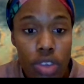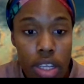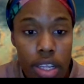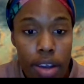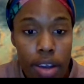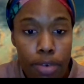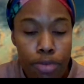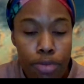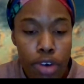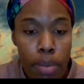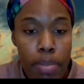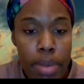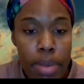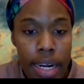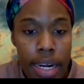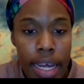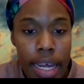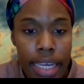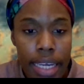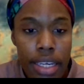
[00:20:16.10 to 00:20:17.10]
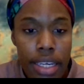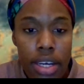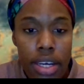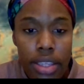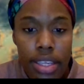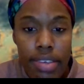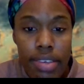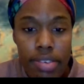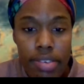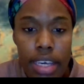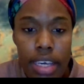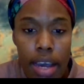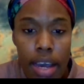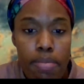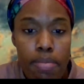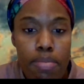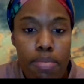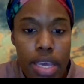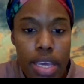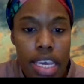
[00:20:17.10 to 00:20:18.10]
curse in your family line. This
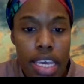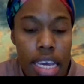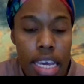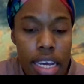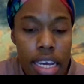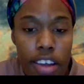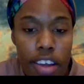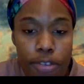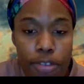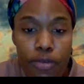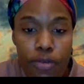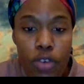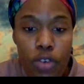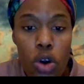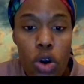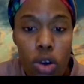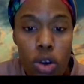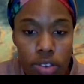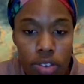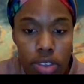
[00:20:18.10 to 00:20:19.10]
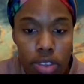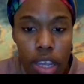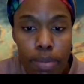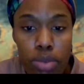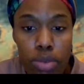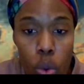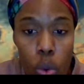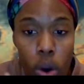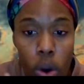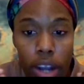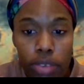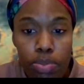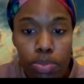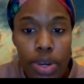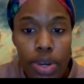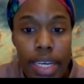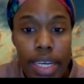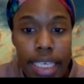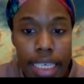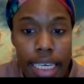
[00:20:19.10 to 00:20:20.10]
can be the first step
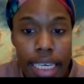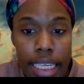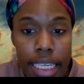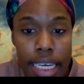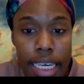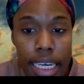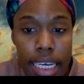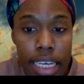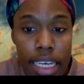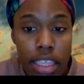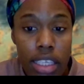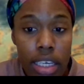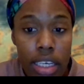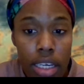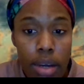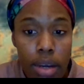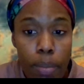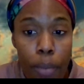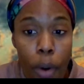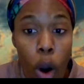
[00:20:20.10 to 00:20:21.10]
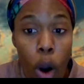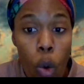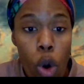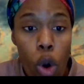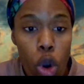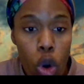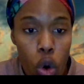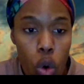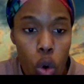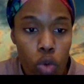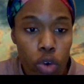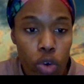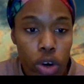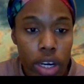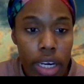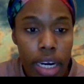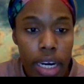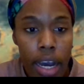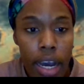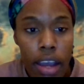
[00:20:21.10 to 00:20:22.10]
toward breaking it power
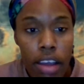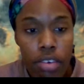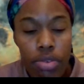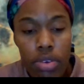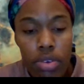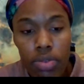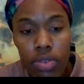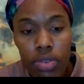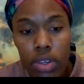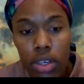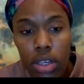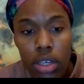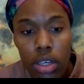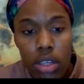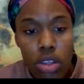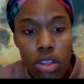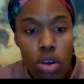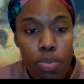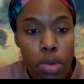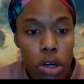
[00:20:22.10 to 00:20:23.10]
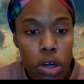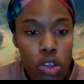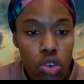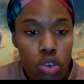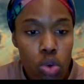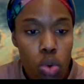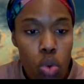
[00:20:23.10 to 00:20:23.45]
over your life. Number